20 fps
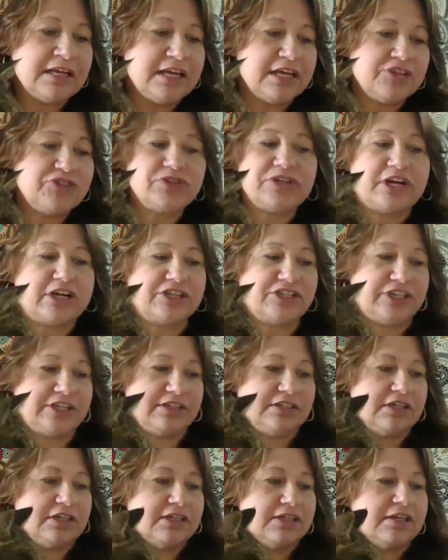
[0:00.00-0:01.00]

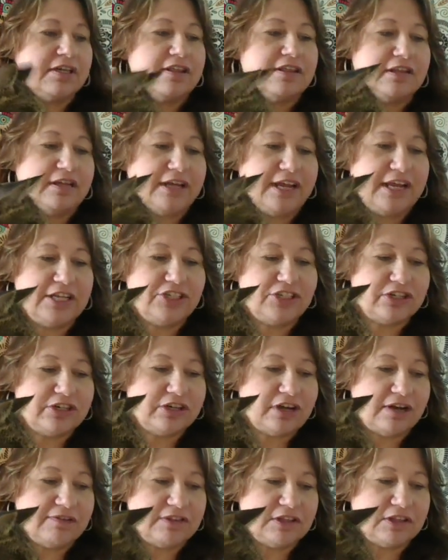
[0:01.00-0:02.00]
Introduction. The nature
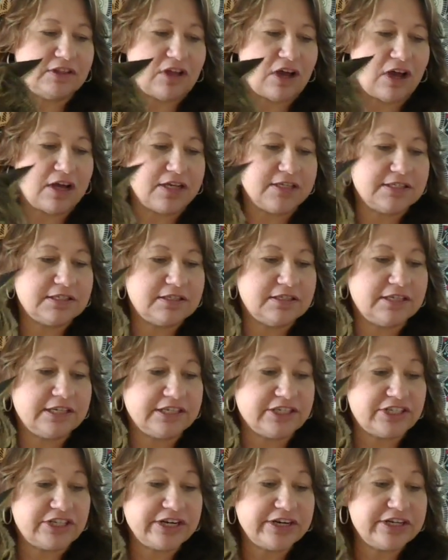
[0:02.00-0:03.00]
of the laws. The
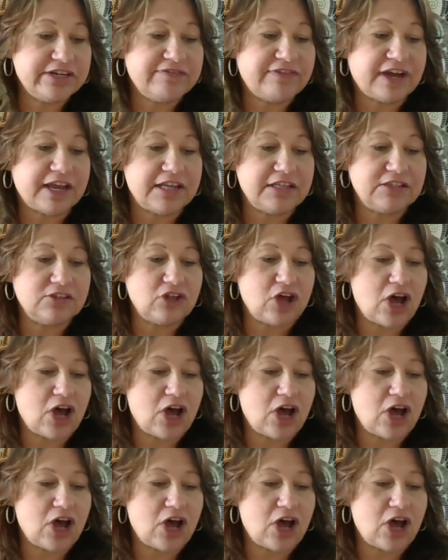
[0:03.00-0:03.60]
dictionary defines